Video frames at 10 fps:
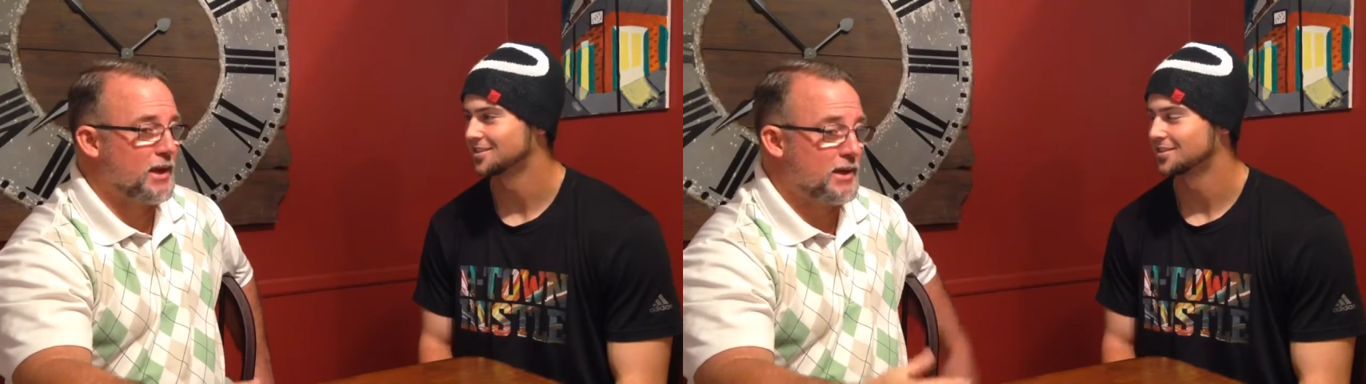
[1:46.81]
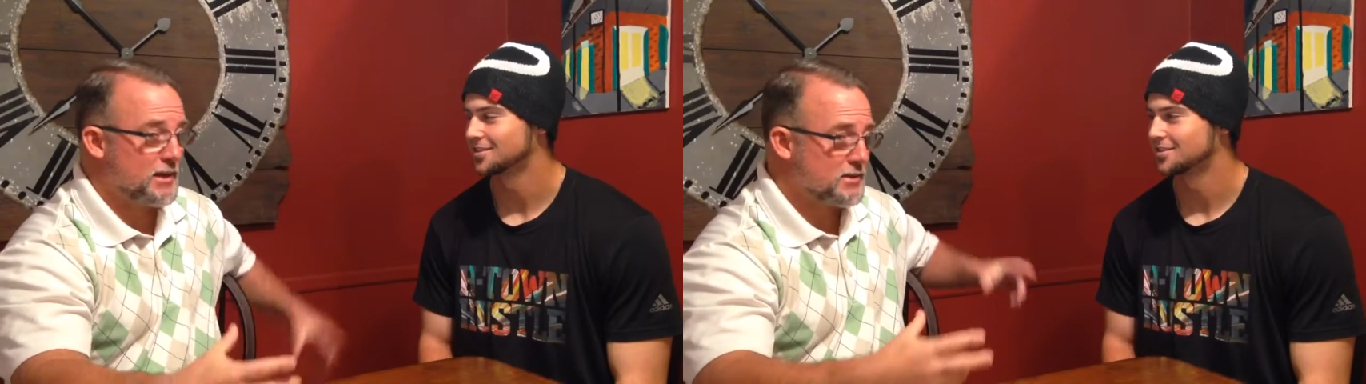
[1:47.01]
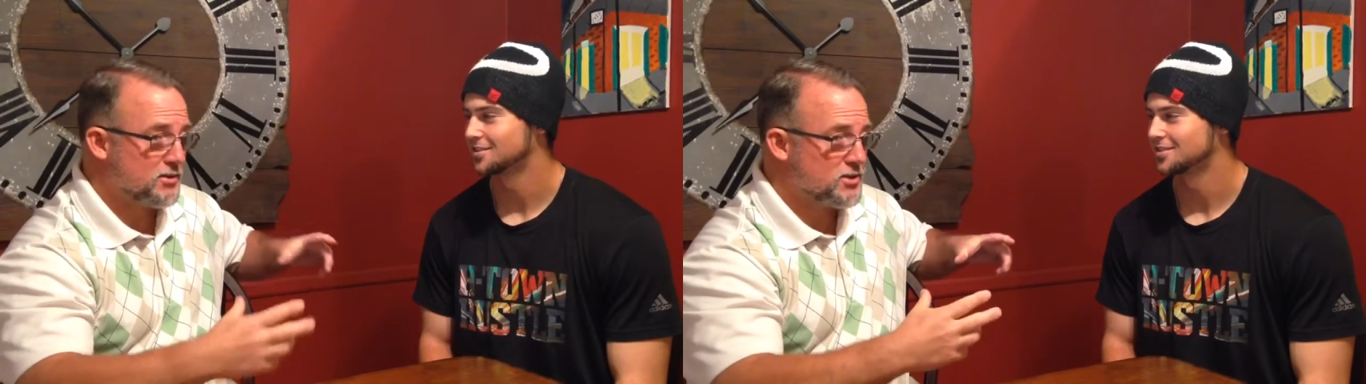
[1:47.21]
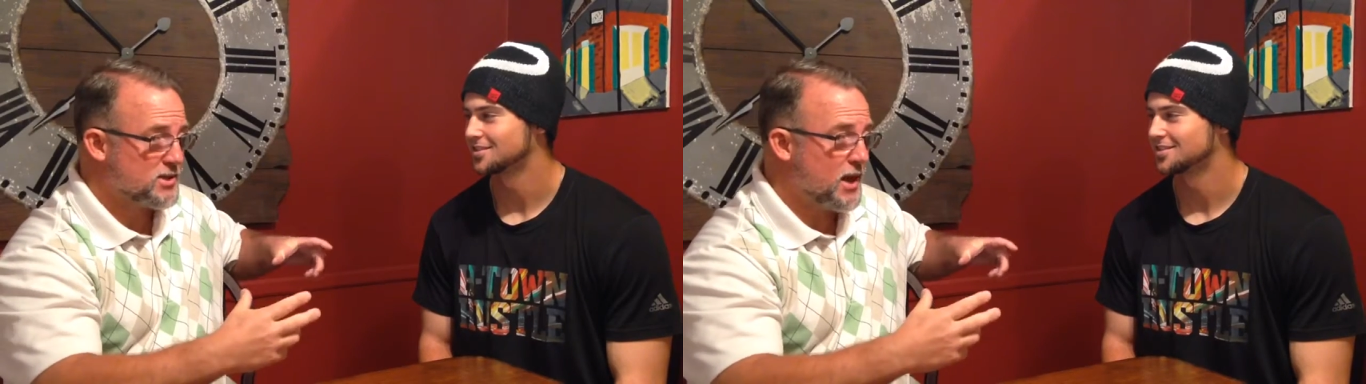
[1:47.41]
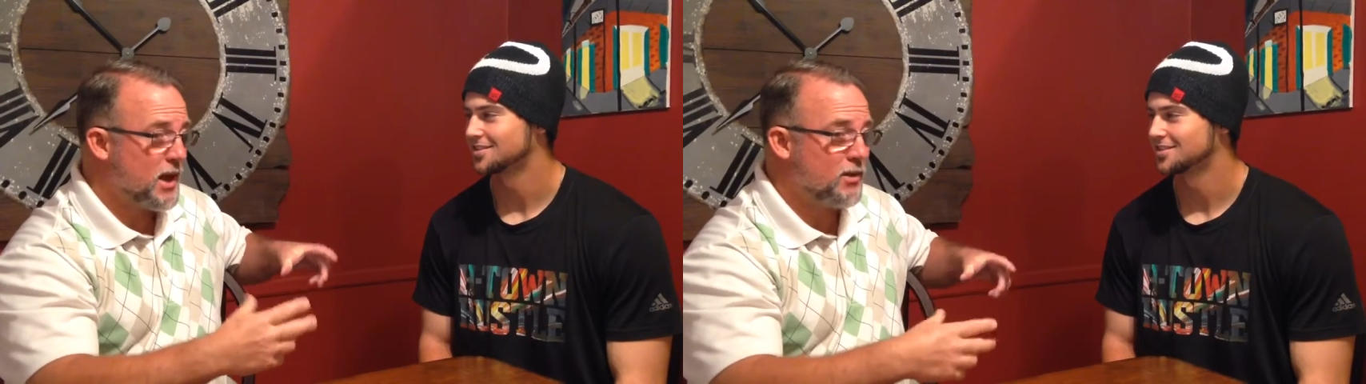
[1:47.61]
Speaker 1: nice little
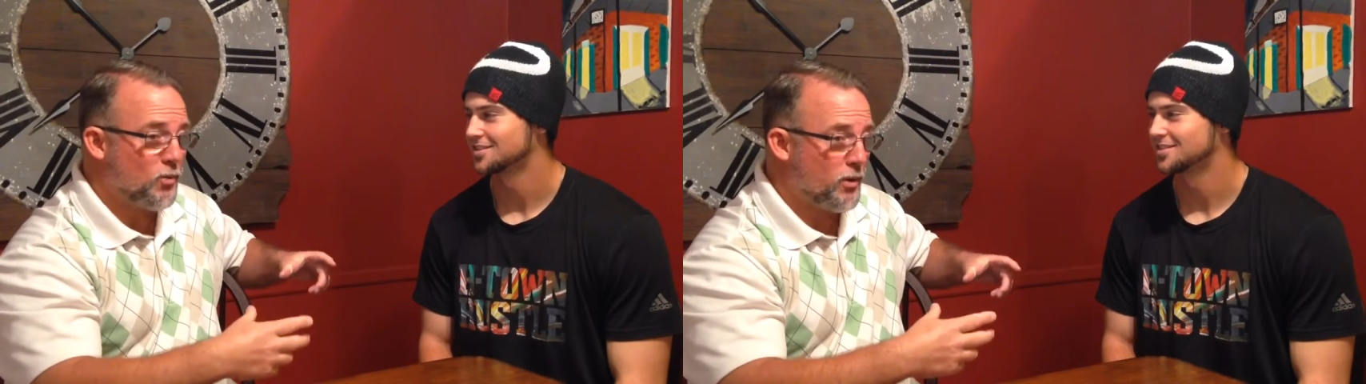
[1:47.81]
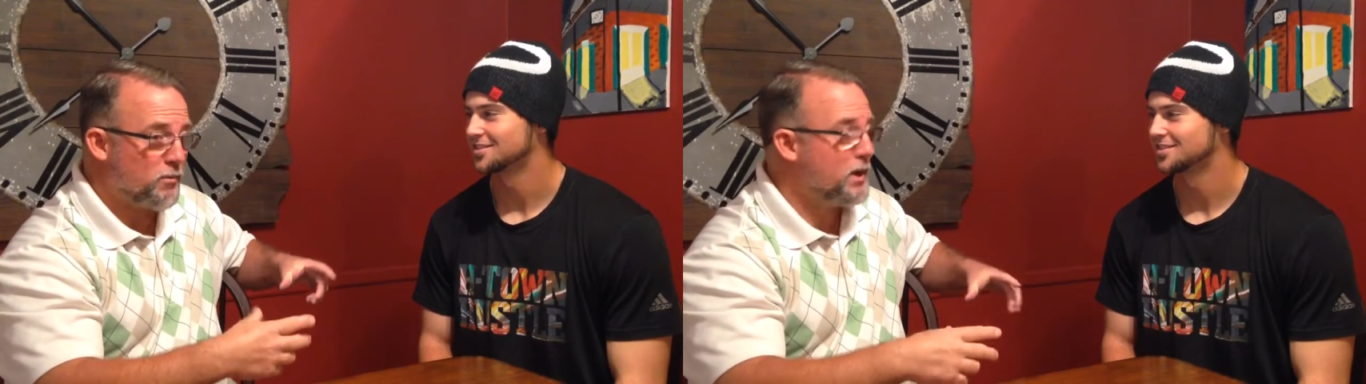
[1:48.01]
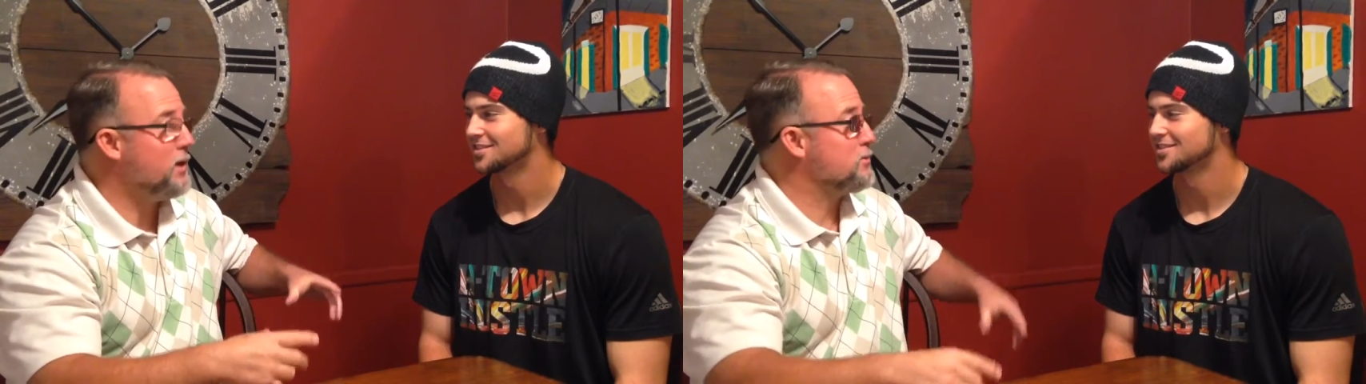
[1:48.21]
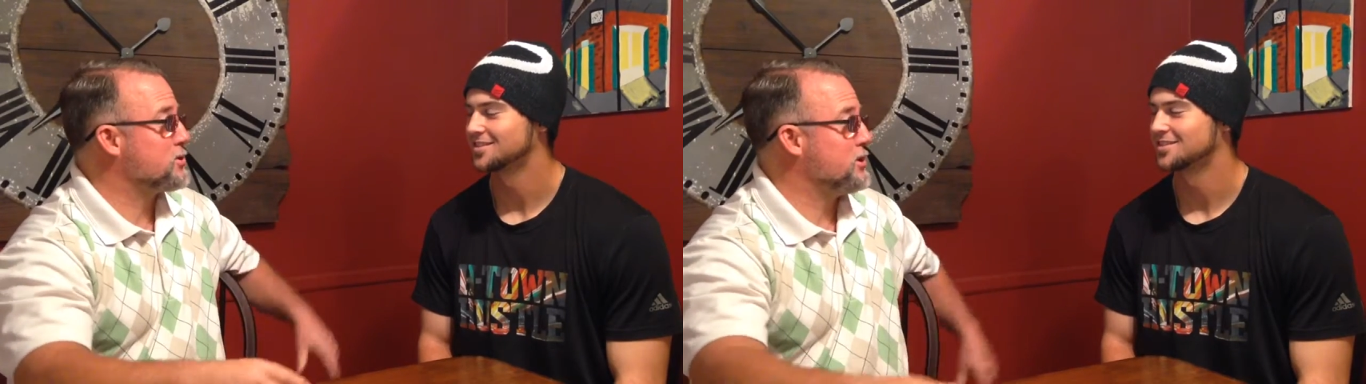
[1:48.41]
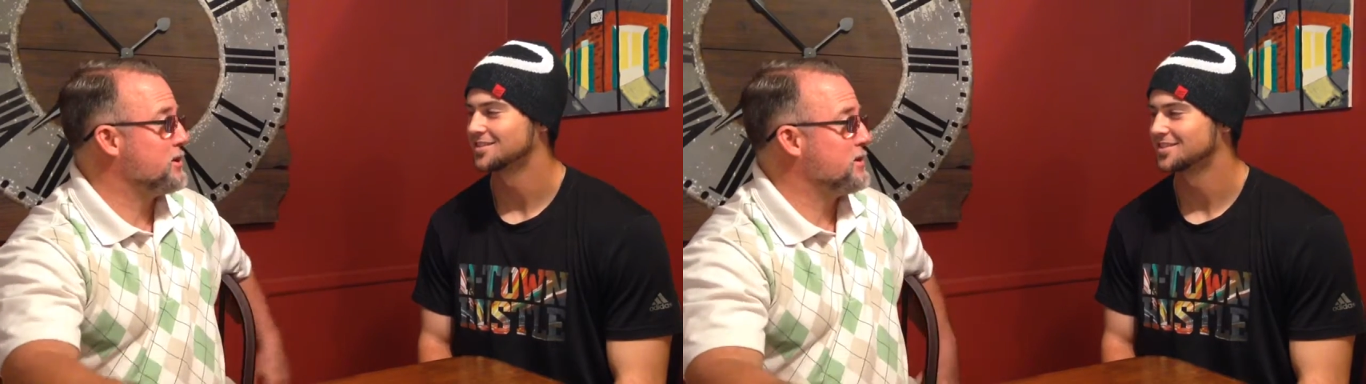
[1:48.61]
steak, red meat,
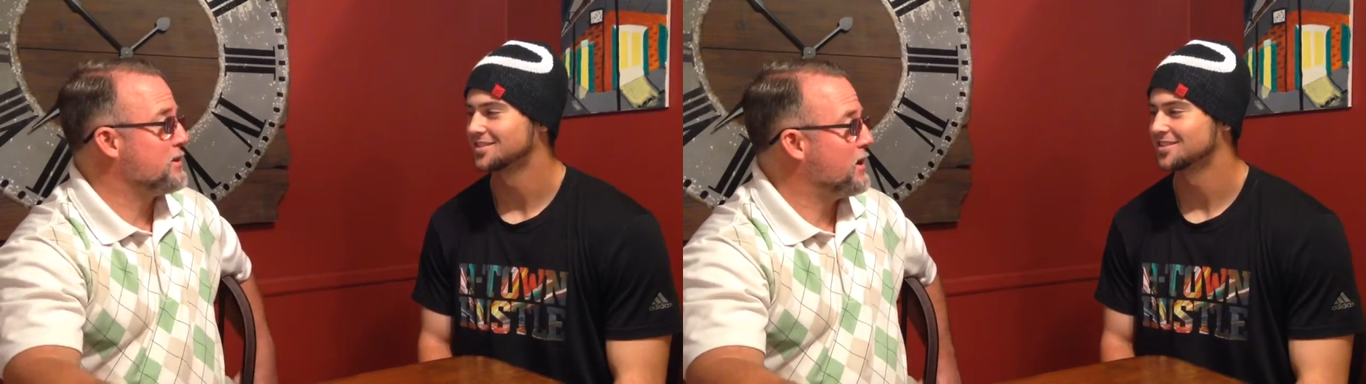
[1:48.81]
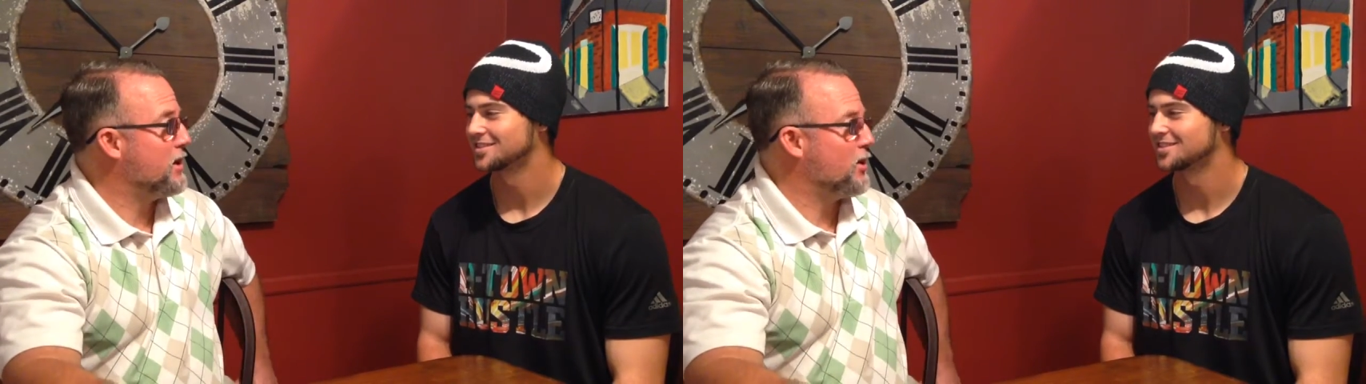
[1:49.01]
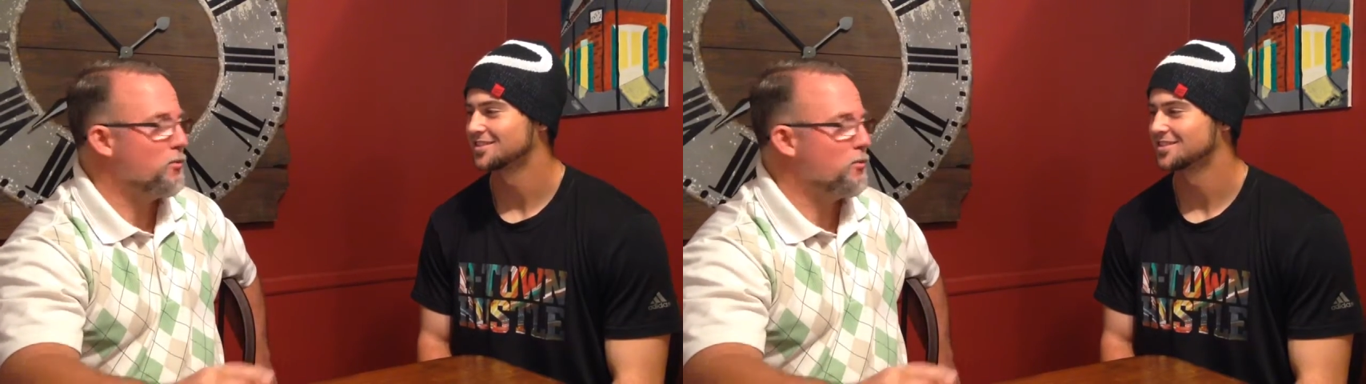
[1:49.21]
it's good. Uh,